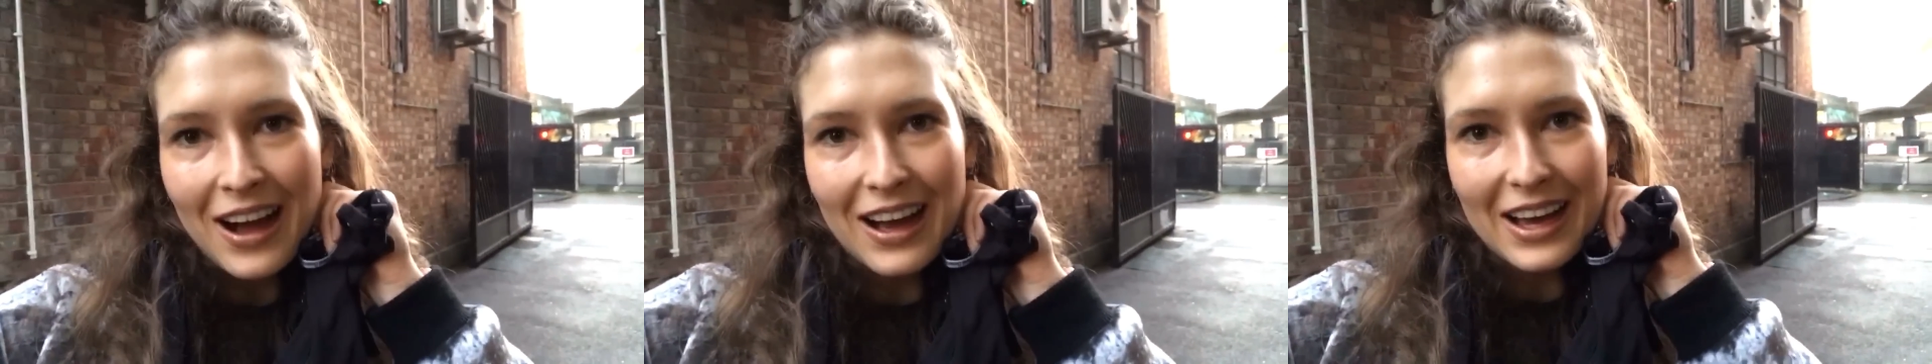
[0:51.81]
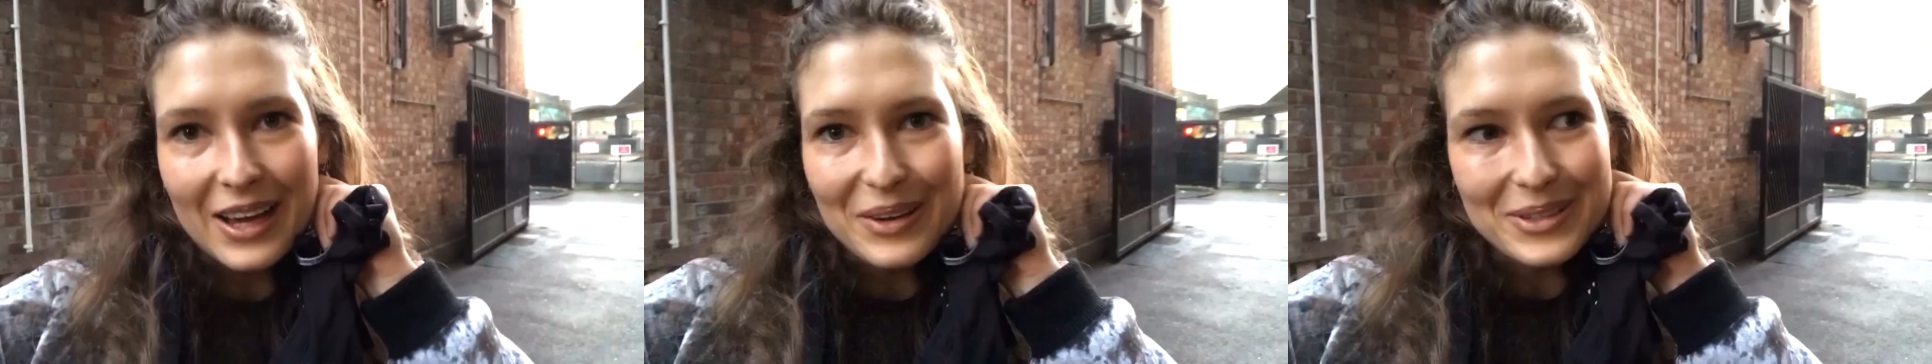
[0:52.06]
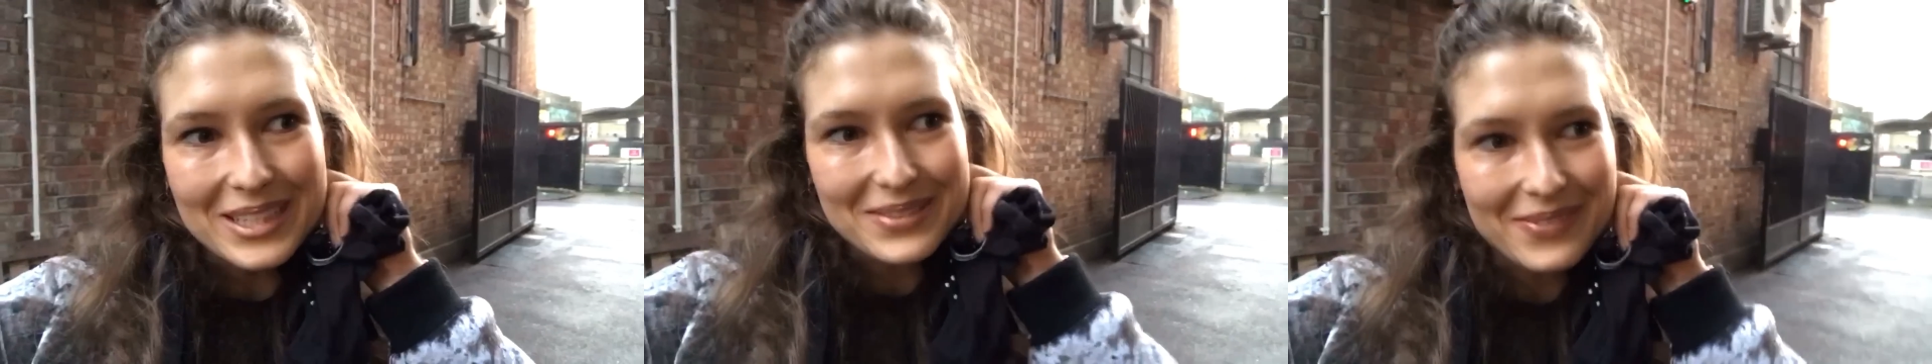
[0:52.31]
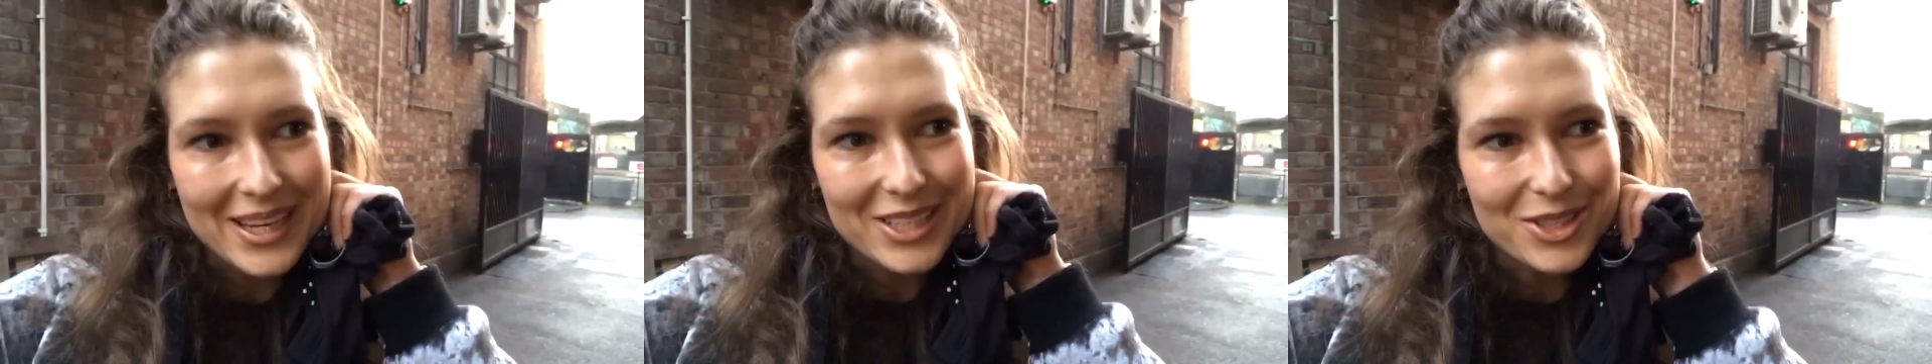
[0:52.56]
I
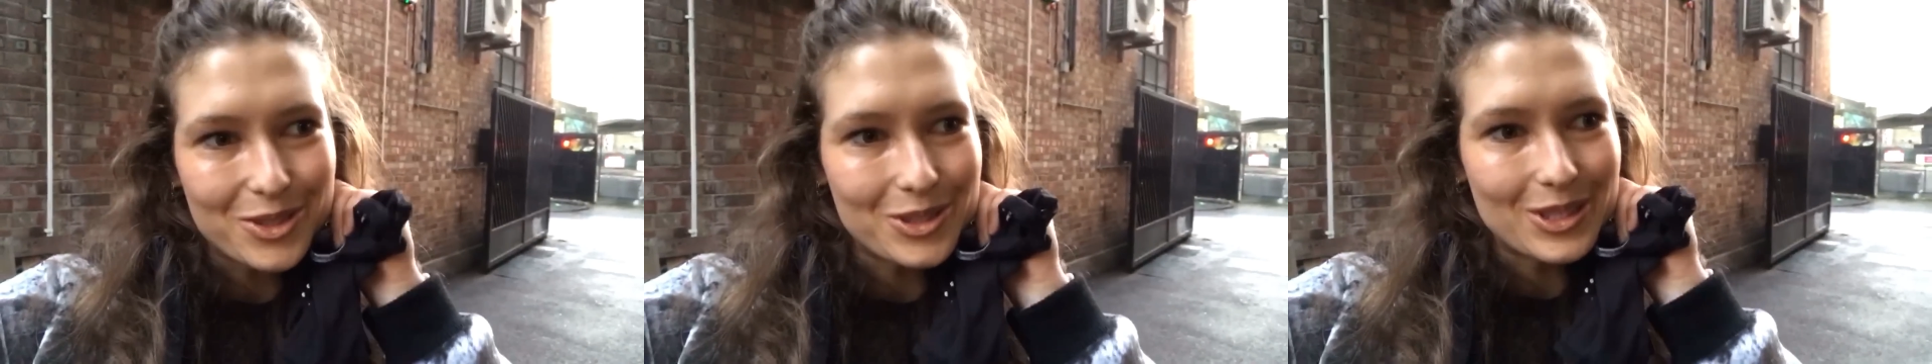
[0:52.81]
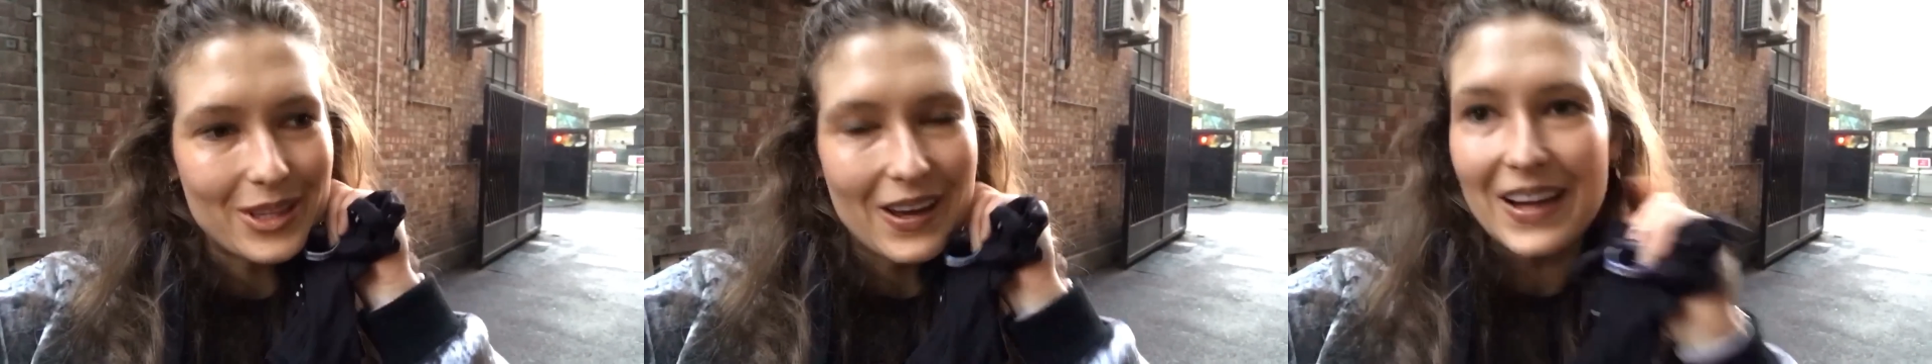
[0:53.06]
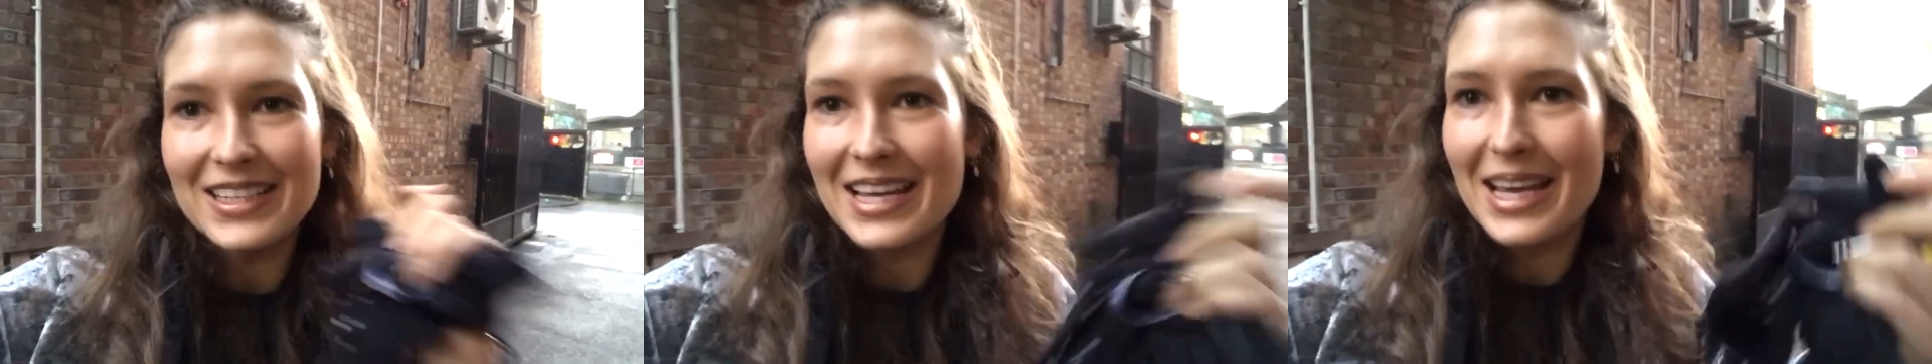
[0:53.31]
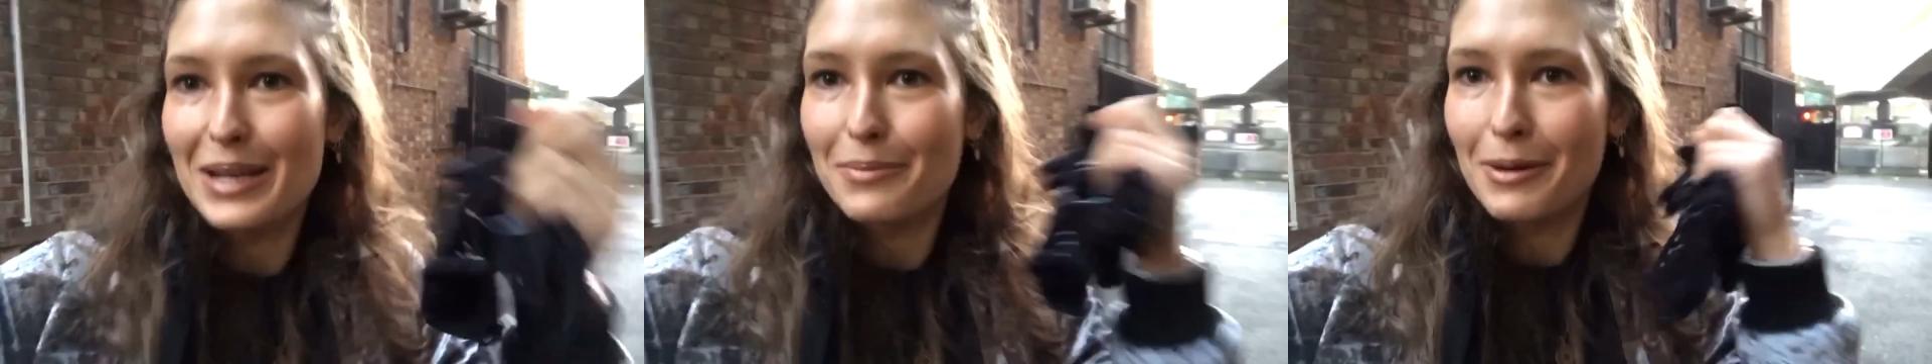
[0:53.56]
always make sure that I
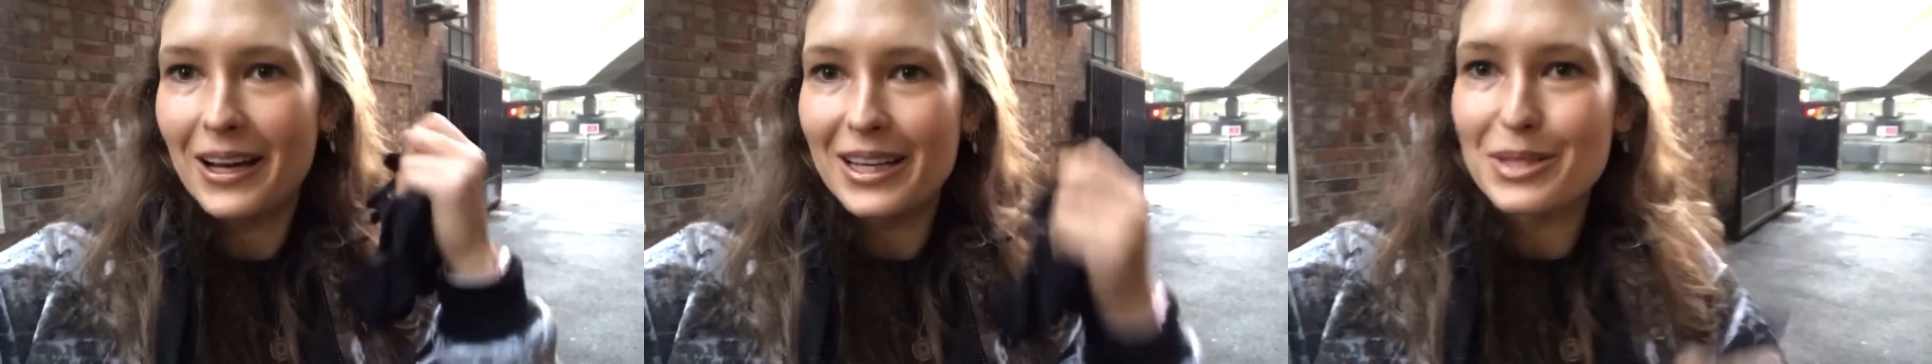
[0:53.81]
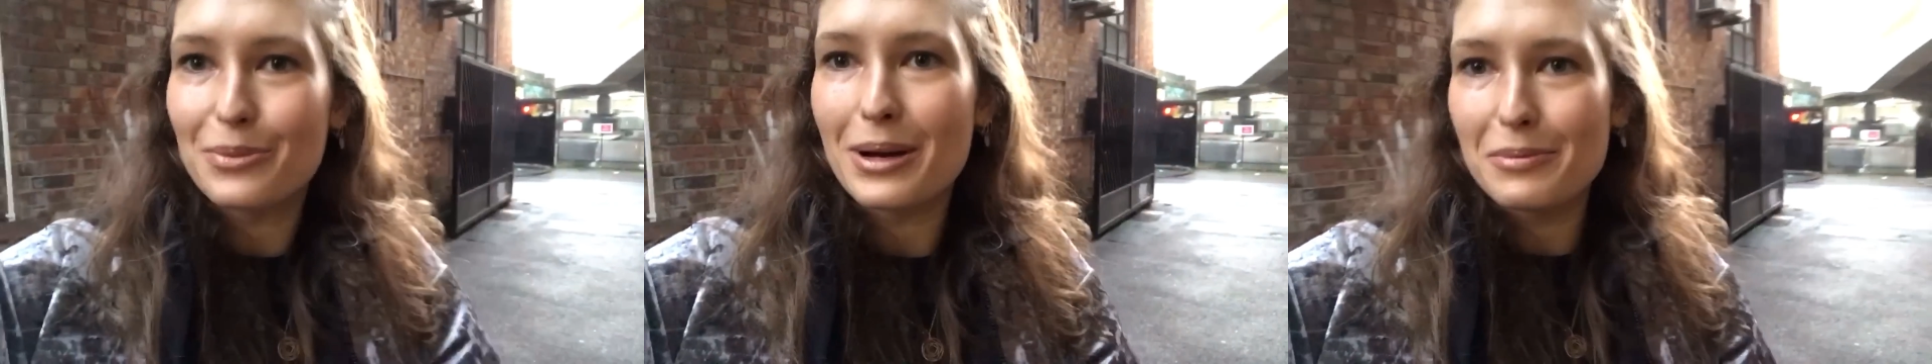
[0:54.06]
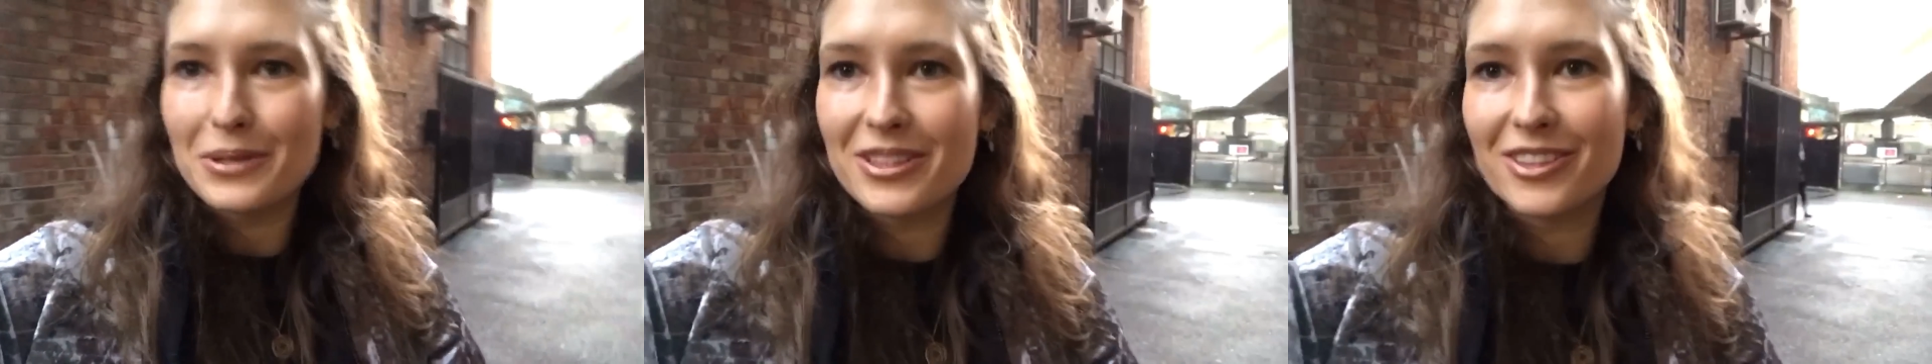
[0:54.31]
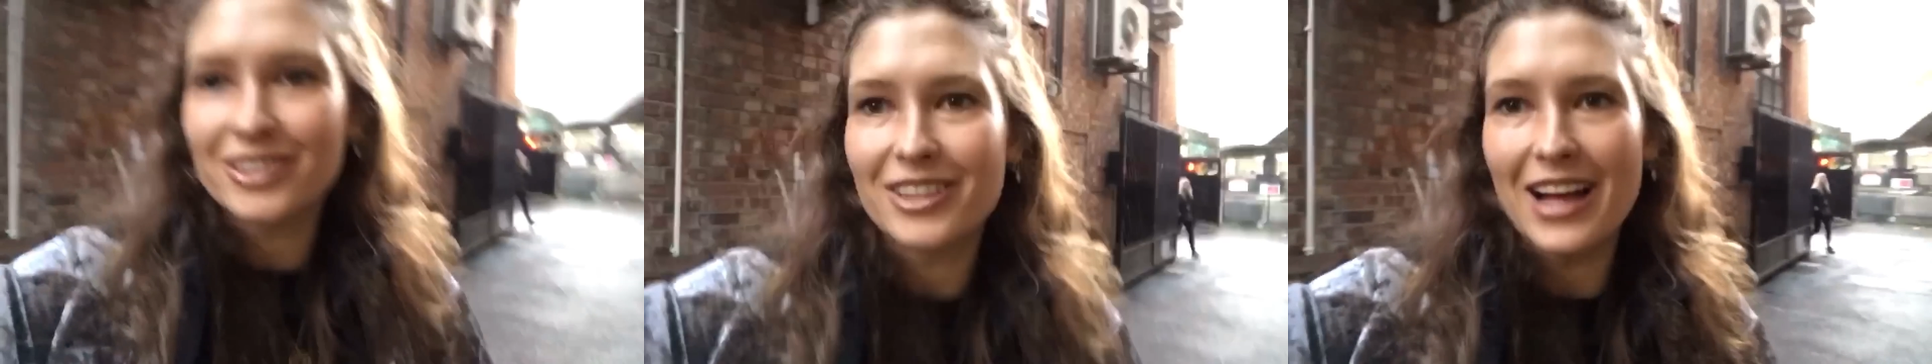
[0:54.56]
take my swell
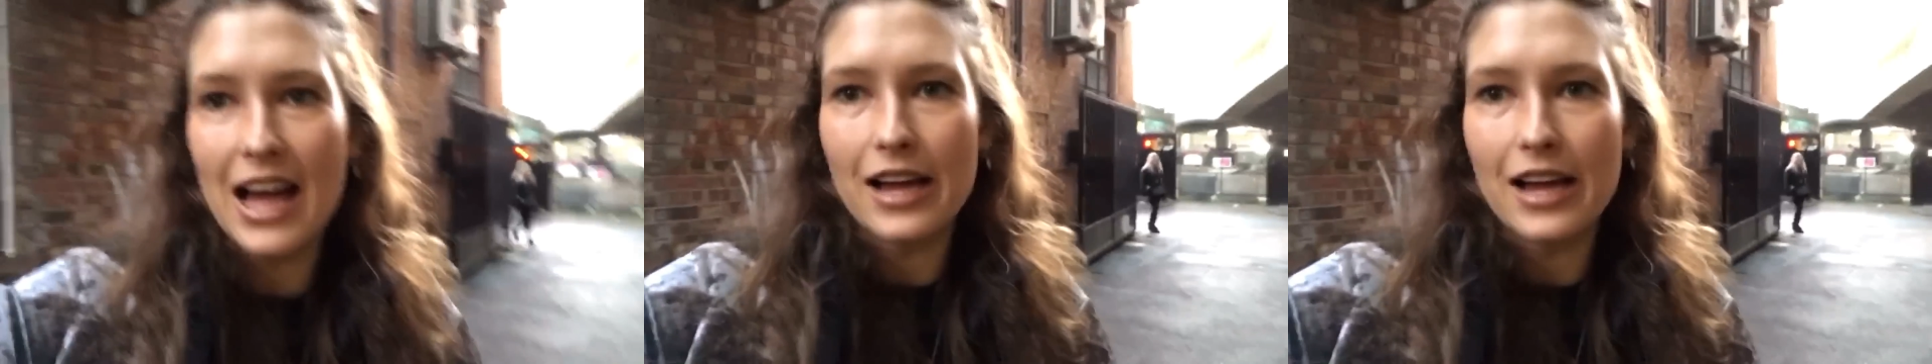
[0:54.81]
bottle